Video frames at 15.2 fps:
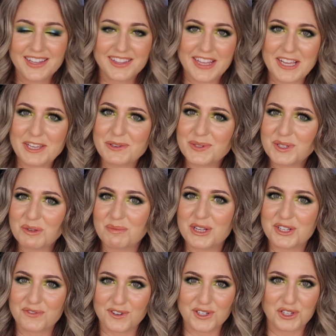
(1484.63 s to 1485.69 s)
Thank you so
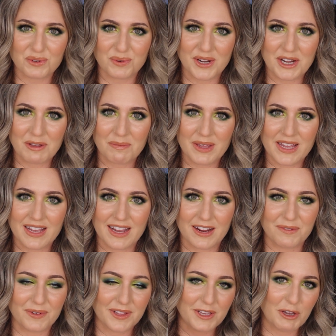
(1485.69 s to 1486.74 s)
much for joining me. I
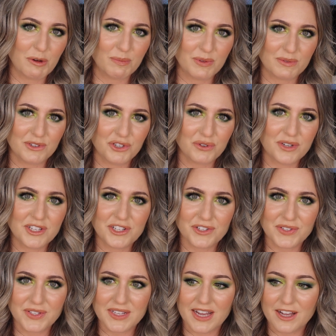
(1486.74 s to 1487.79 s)
really hope you enjoyed
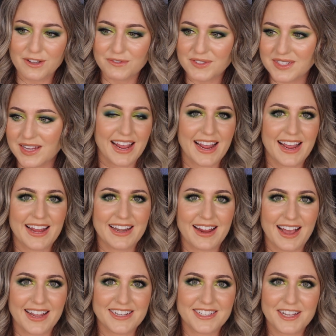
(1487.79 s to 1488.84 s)
yourselves, and
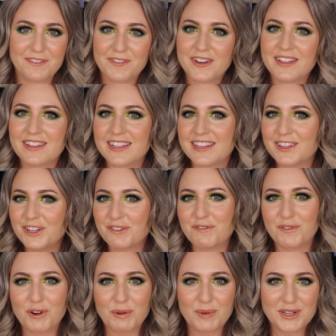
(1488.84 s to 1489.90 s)
I definitely look
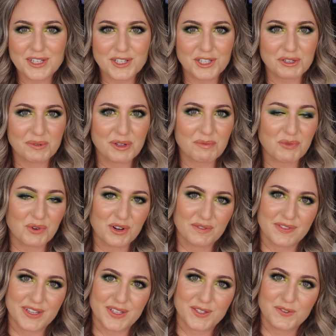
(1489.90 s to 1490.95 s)
forward to doing more
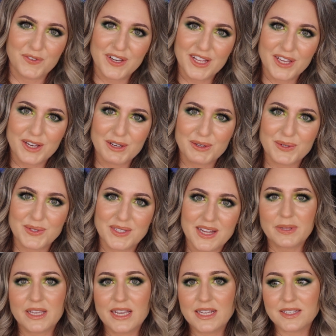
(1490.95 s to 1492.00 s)
of these videos.
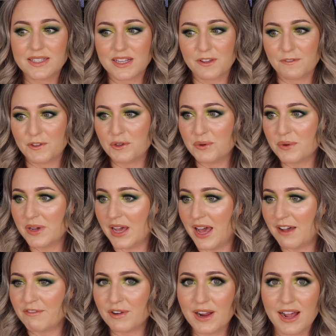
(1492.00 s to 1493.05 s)
Please, if you
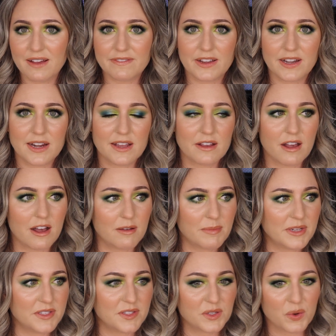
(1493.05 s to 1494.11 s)
ever have any
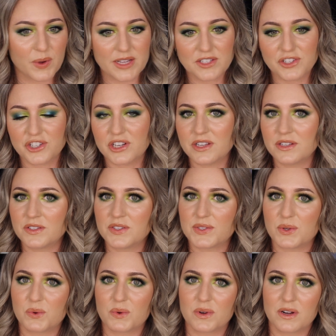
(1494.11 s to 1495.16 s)
comments,
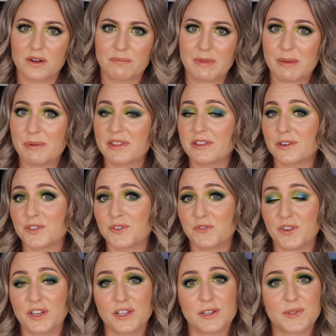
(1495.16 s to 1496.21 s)
questions, or maybe there's
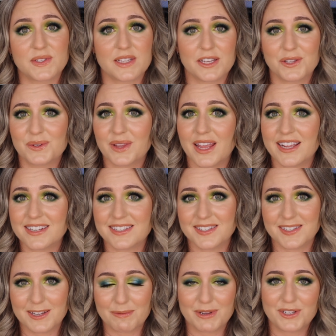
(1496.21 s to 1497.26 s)
videos that you'd like to
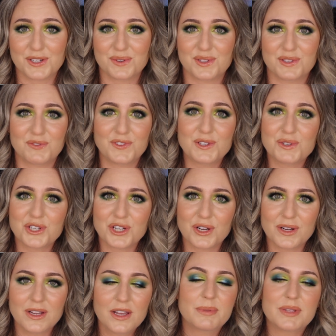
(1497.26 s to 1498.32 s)
see me do in the
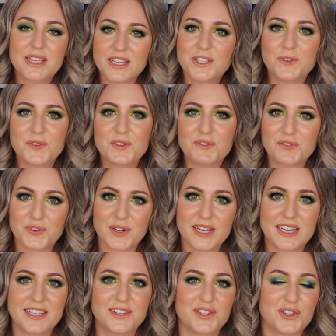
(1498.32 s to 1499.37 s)
future, please feel
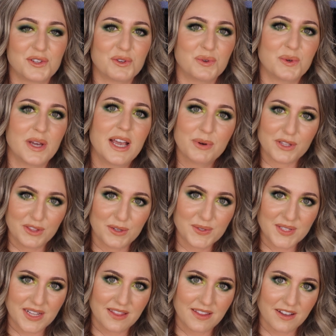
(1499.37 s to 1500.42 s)
free to put
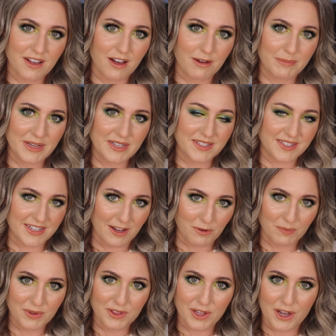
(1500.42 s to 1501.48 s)
those in the comments
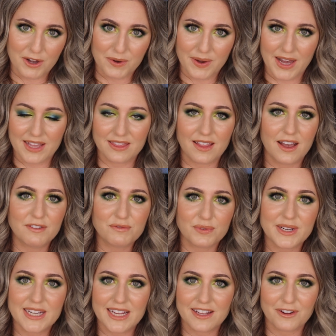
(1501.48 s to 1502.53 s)
down below. I love
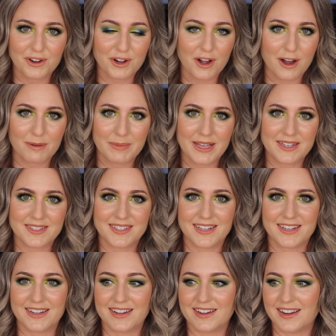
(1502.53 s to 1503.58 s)
reading your comments
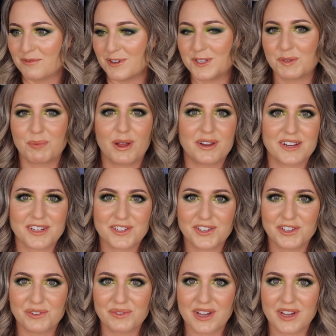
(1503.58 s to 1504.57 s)
and responding to you